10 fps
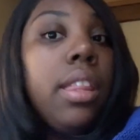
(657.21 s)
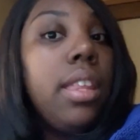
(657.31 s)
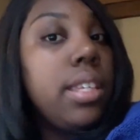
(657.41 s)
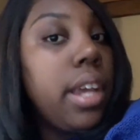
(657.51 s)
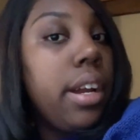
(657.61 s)

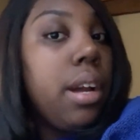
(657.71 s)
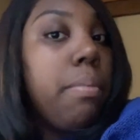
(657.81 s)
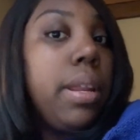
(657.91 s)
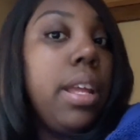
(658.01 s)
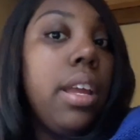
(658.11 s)
this hair
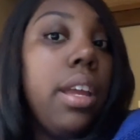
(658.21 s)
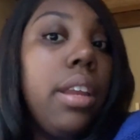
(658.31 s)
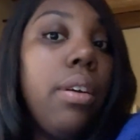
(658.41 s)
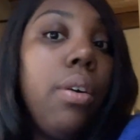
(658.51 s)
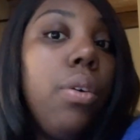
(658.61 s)
company
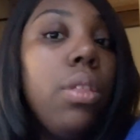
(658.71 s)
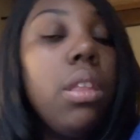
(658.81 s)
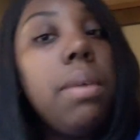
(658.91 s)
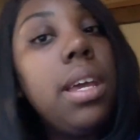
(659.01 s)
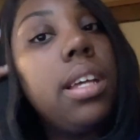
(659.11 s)
again, only
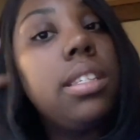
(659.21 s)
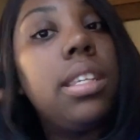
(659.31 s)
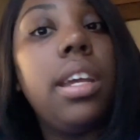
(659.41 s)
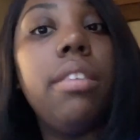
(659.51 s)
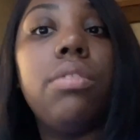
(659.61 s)
because the
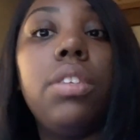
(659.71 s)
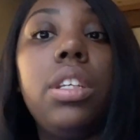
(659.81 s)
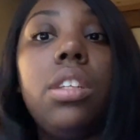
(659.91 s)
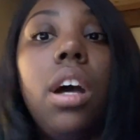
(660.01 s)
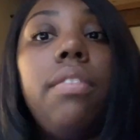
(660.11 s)
hair is really
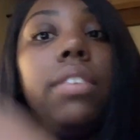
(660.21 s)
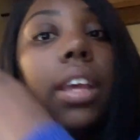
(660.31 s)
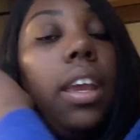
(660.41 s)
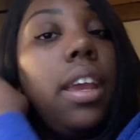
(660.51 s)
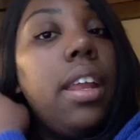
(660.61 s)
soft
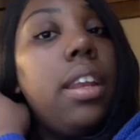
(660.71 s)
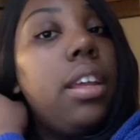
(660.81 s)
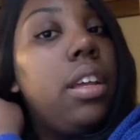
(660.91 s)
and